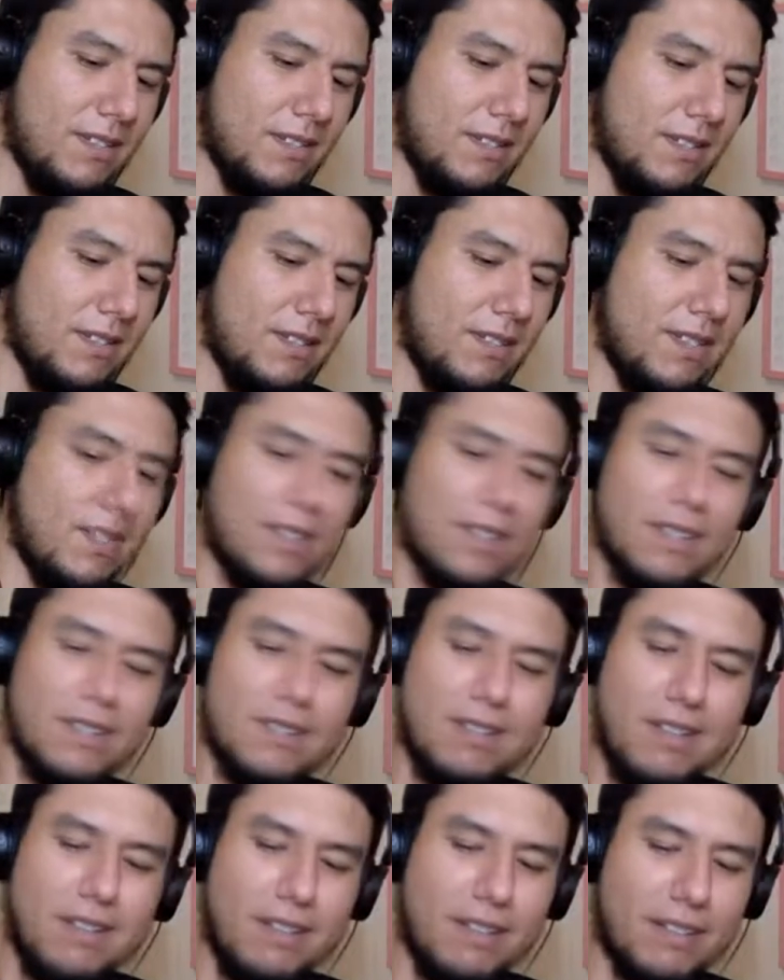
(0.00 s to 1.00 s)
he
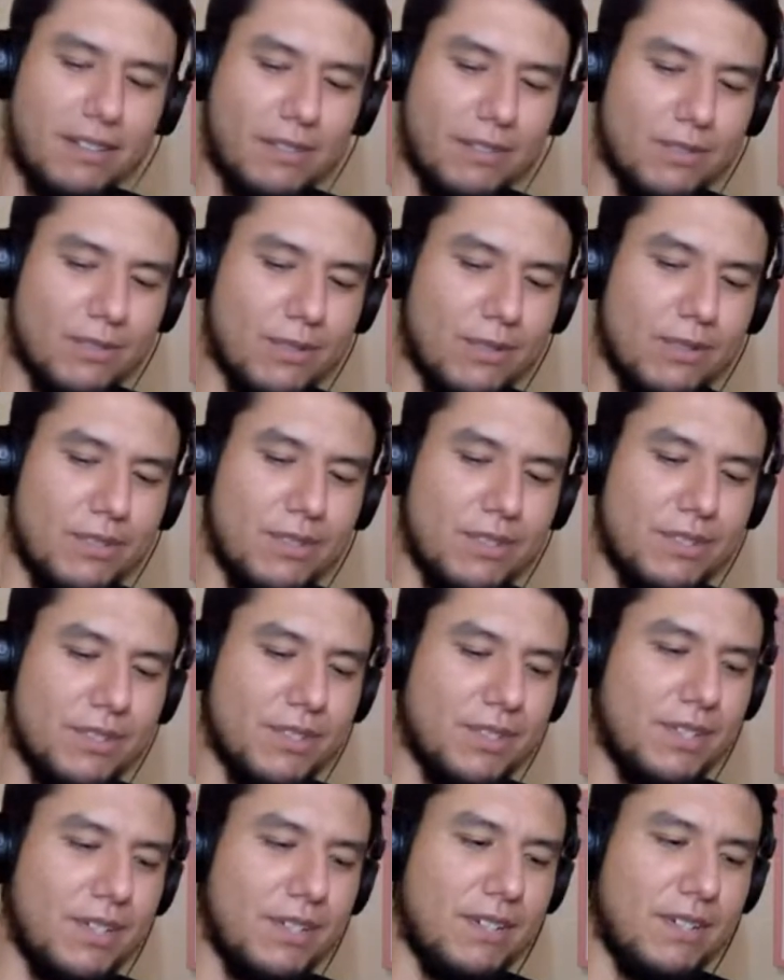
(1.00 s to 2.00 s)
said like reverse
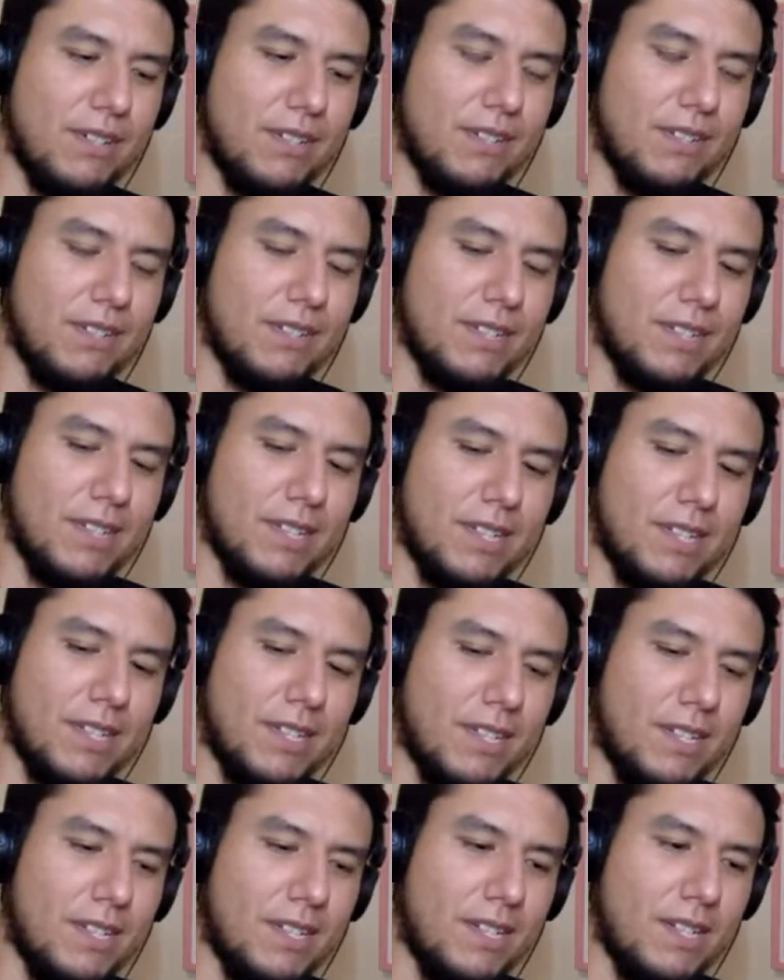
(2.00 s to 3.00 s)
engineer it
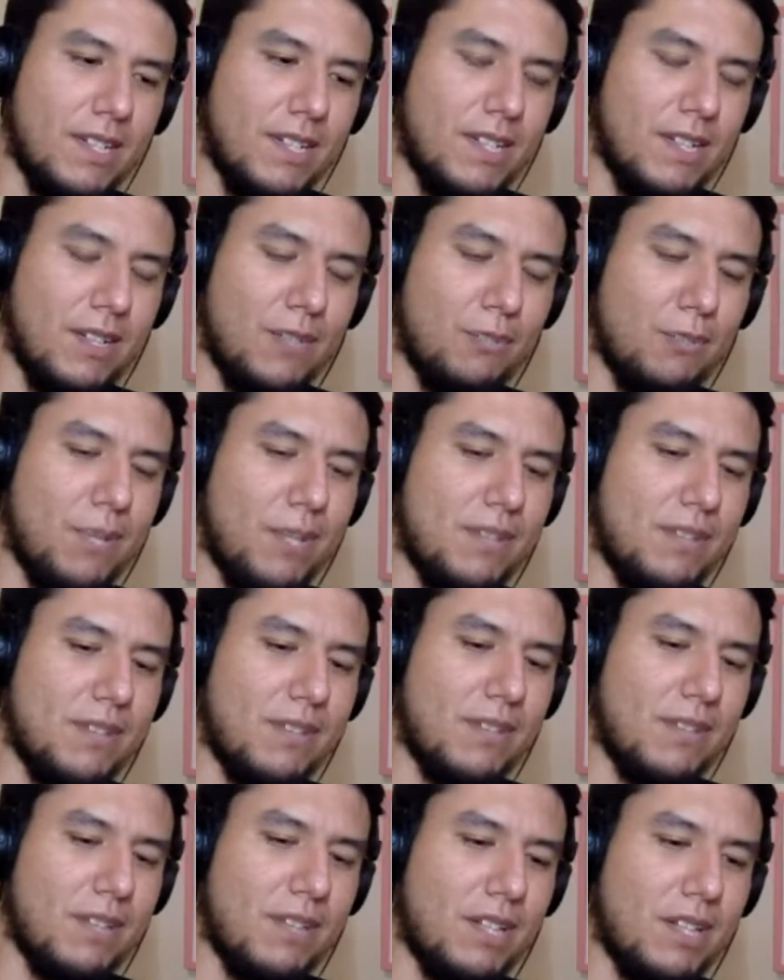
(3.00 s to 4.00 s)
and
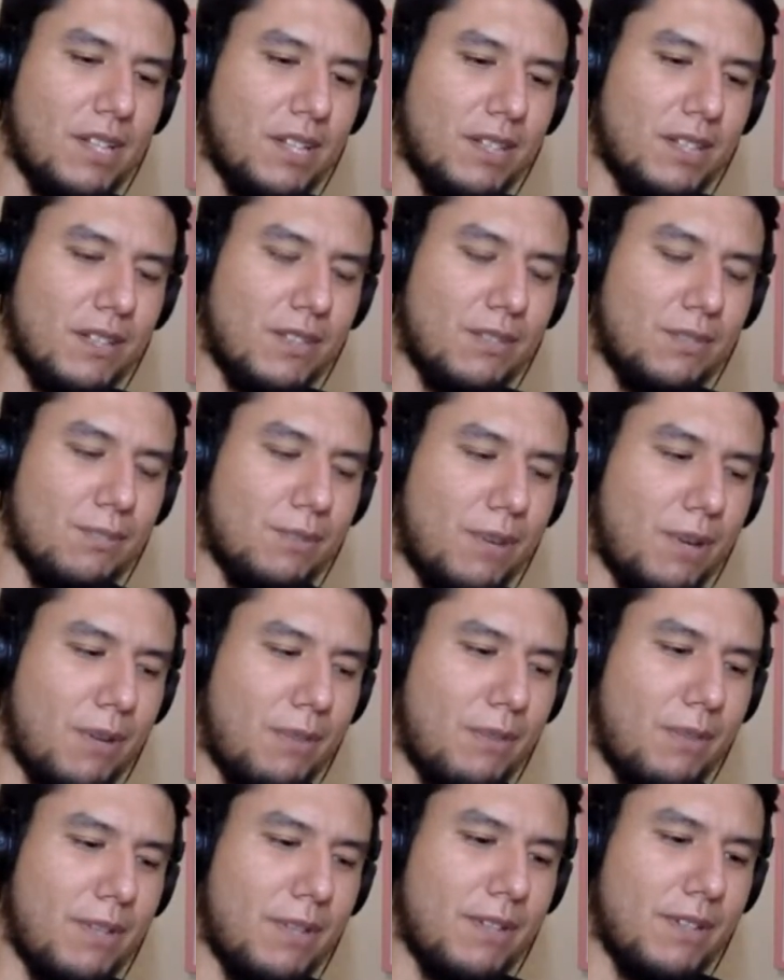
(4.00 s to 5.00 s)
basically like
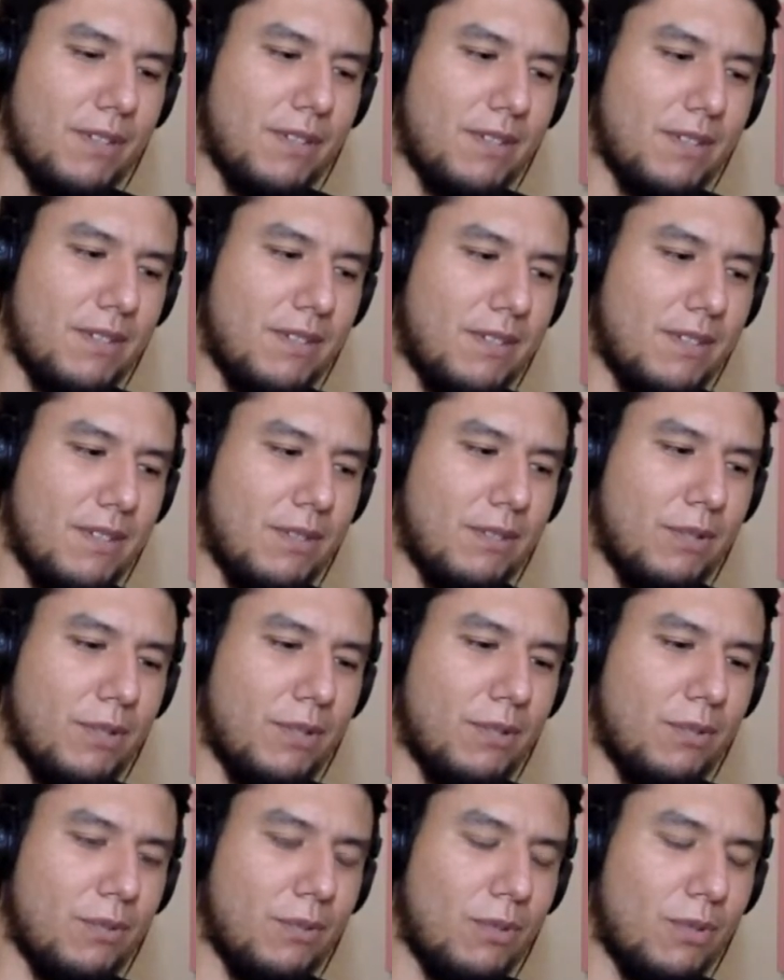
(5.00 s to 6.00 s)
experiment to see
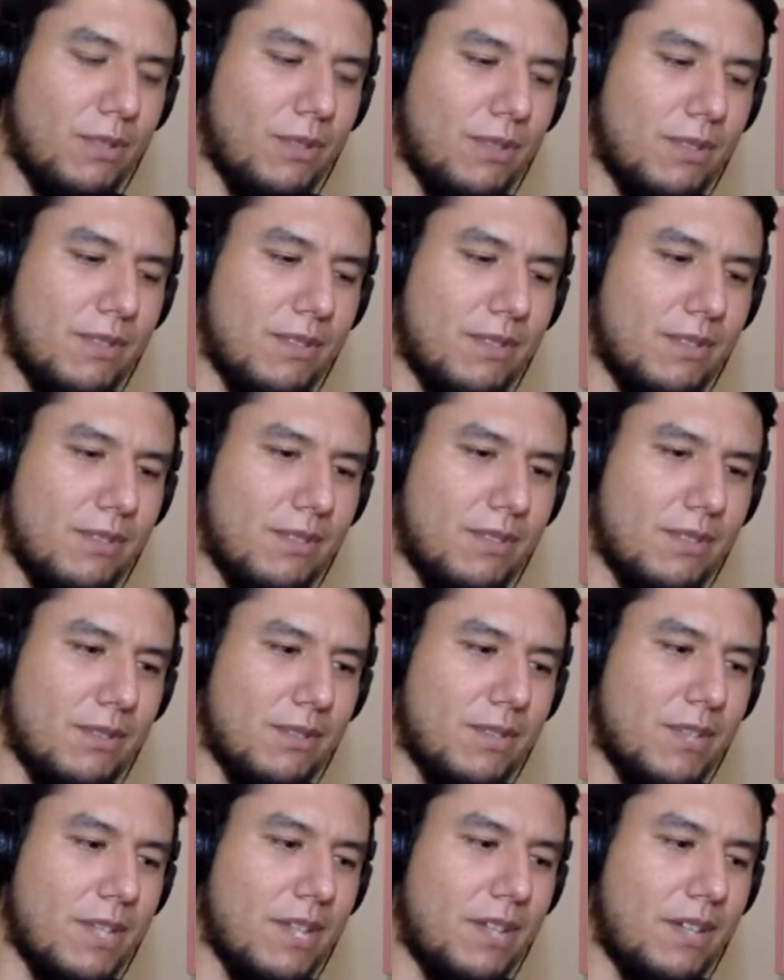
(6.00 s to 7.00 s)
what works
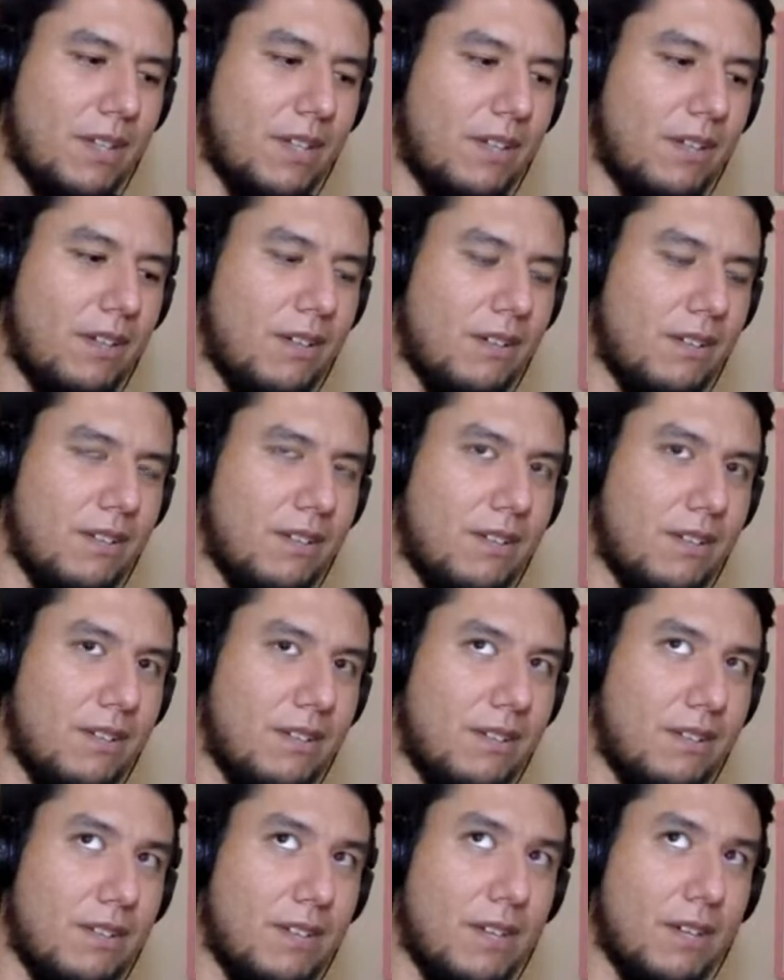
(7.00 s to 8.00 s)
so that later
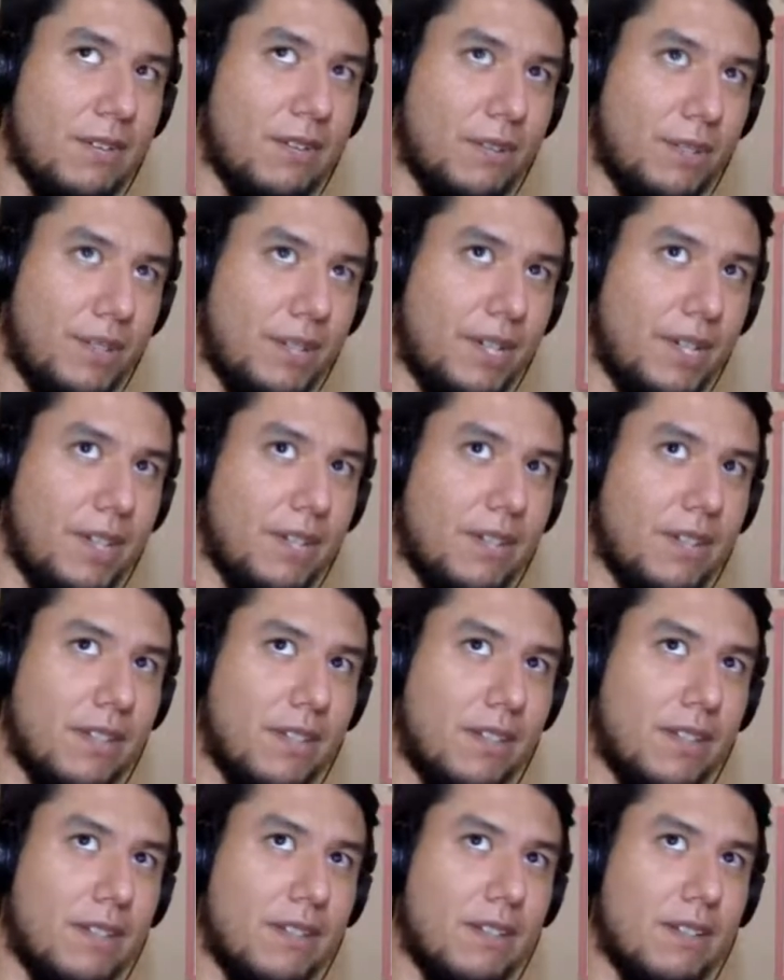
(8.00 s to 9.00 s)
down the line they
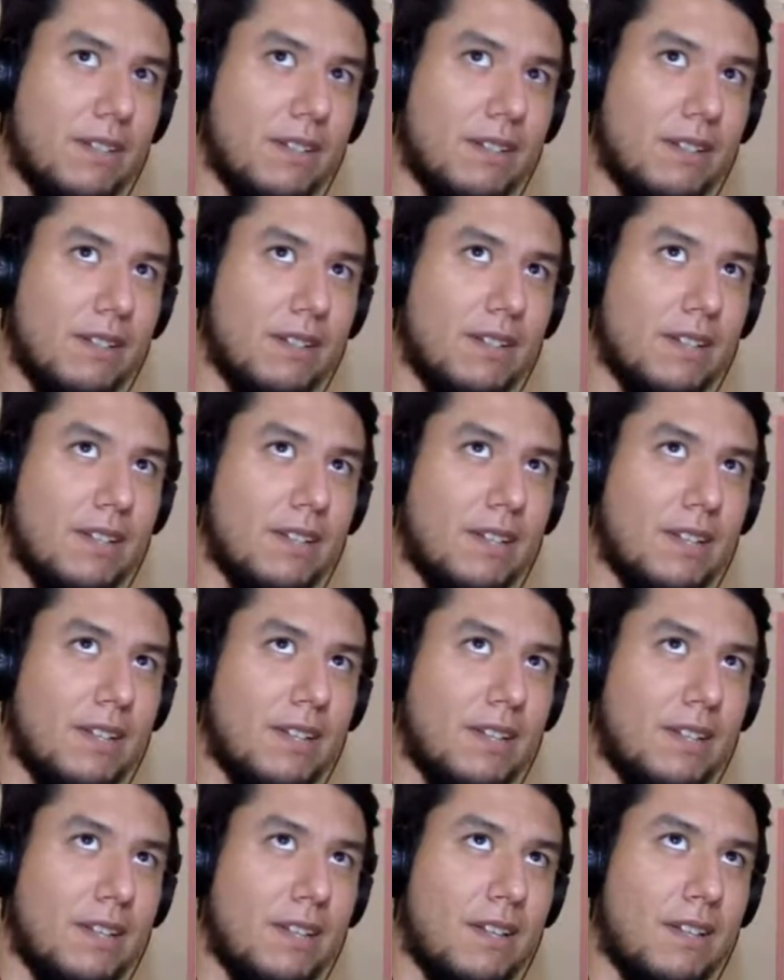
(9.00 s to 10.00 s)
can
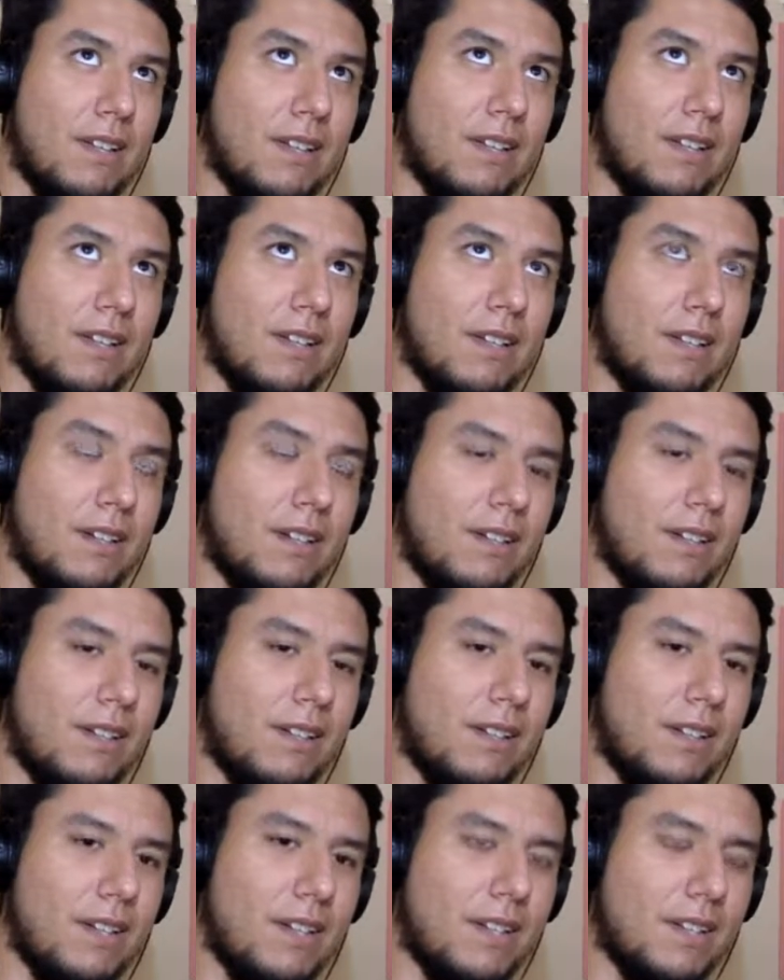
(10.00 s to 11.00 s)
kind
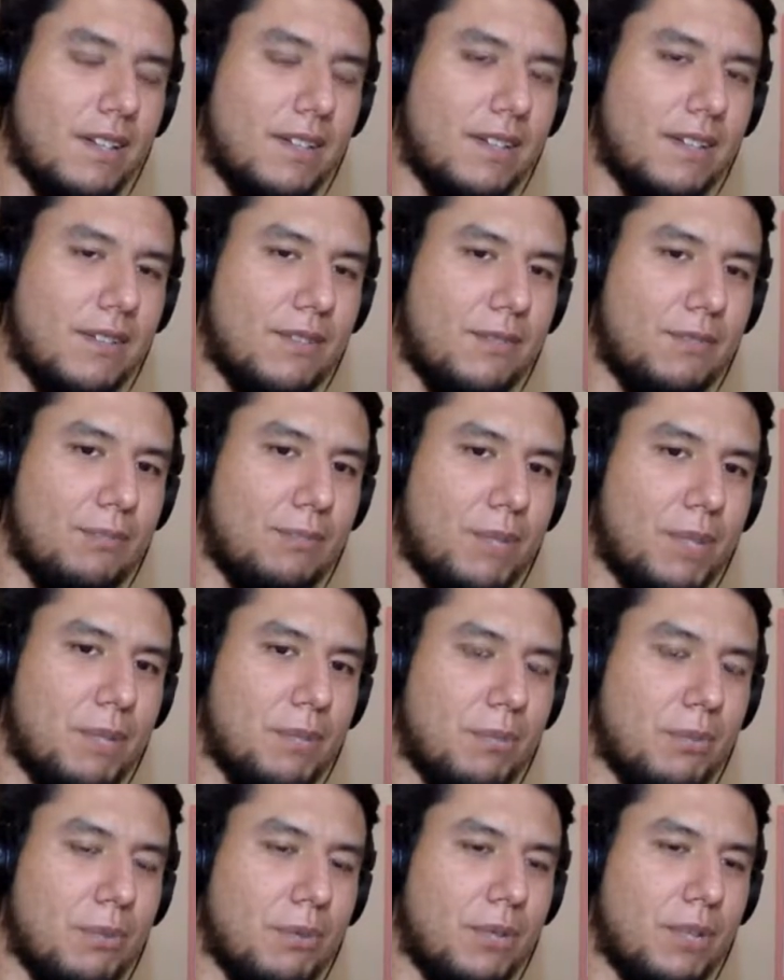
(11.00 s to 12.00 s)
of like
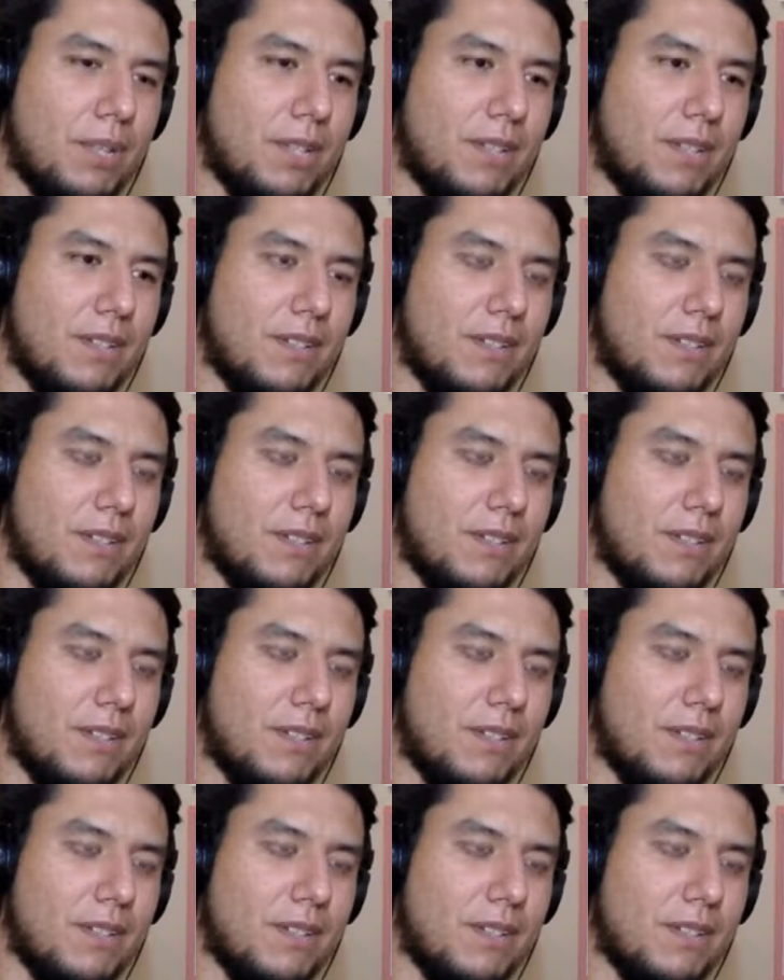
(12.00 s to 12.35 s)
pinpoint